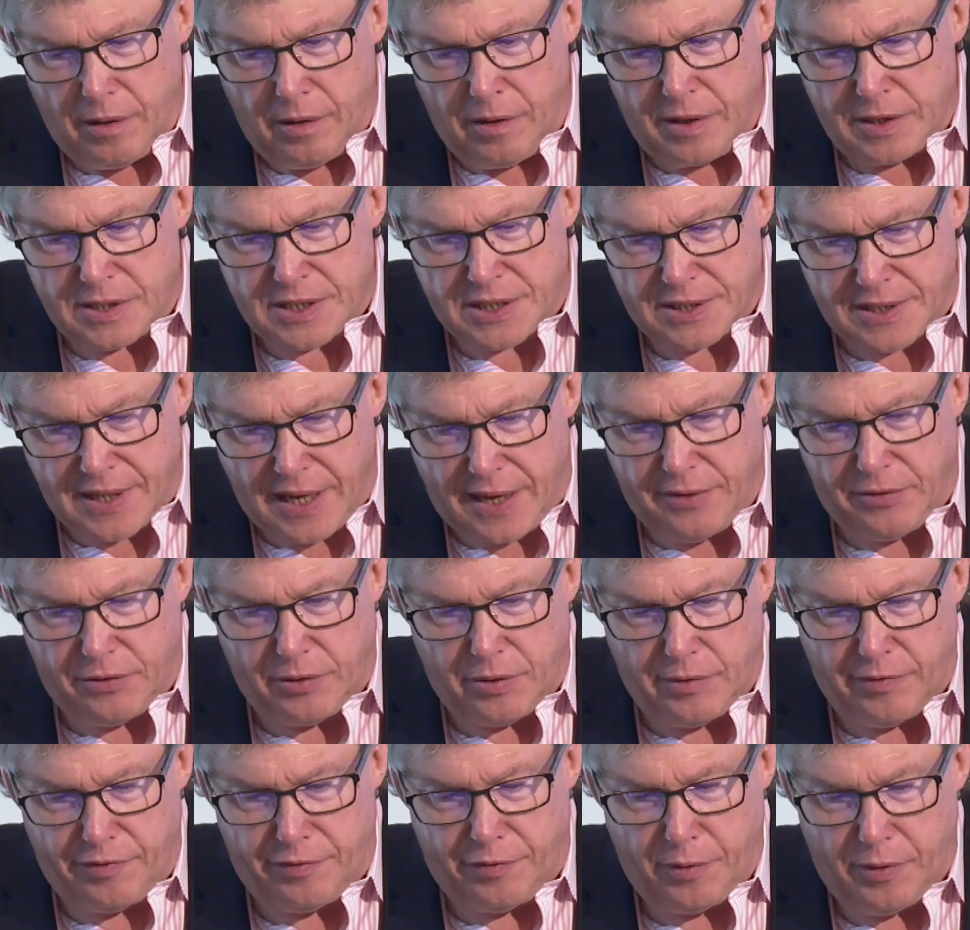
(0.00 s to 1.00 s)
the
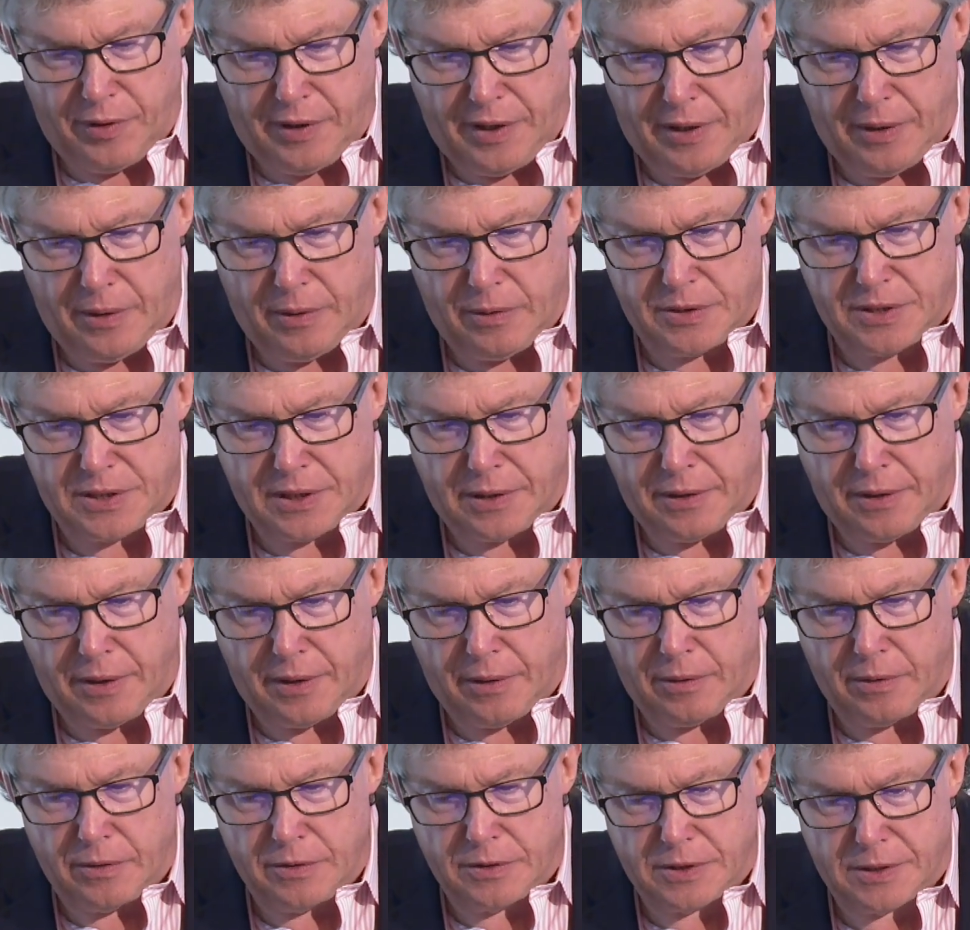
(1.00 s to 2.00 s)
center for years and
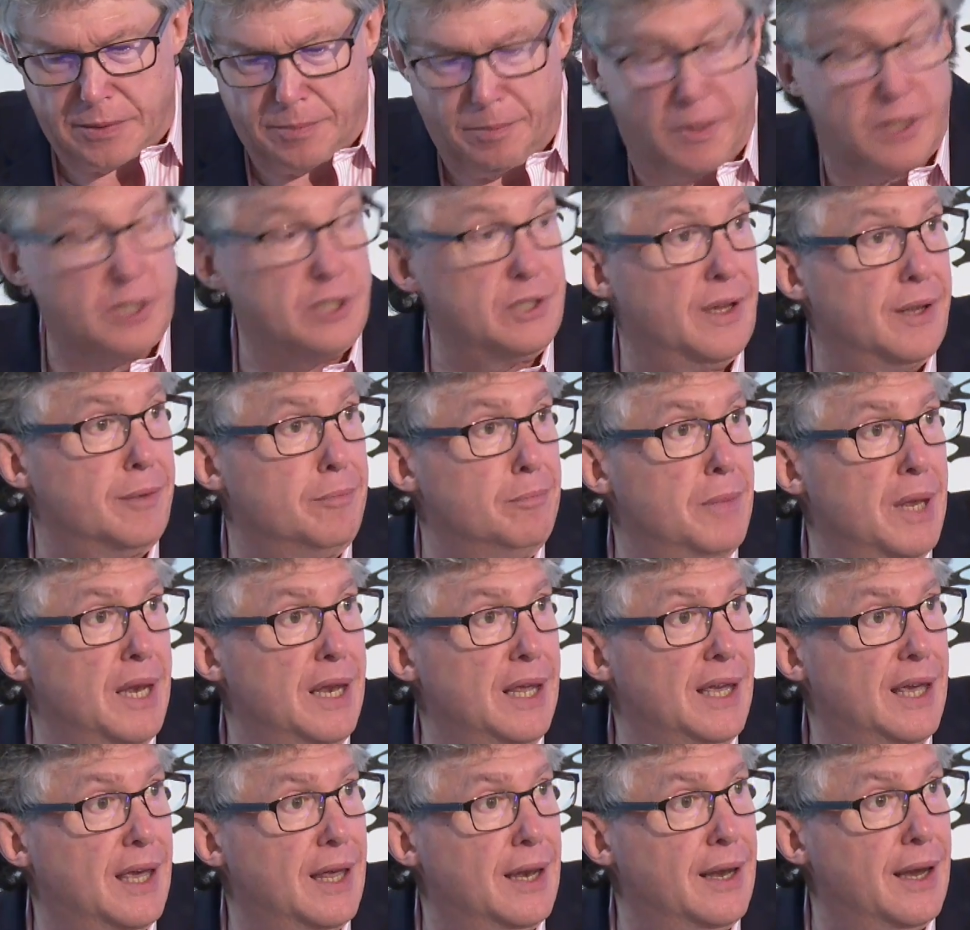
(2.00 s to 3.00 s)
years, much like
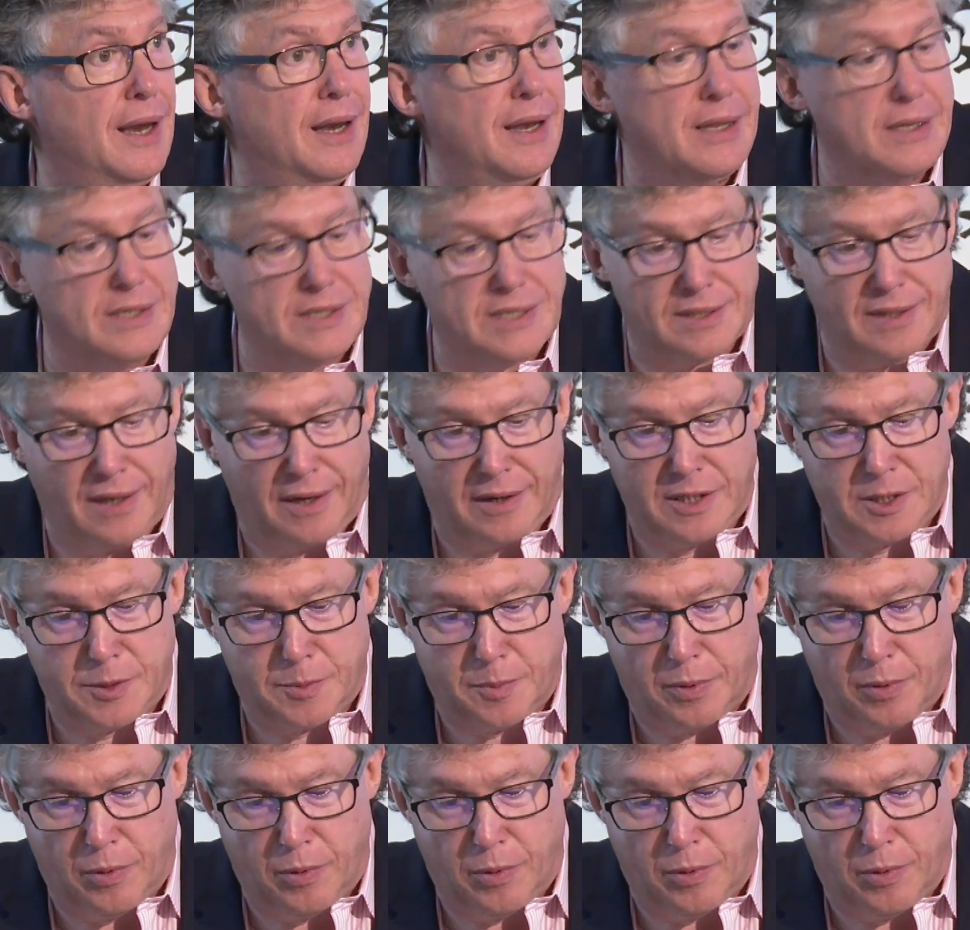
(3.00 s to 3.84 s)
many Canadian studies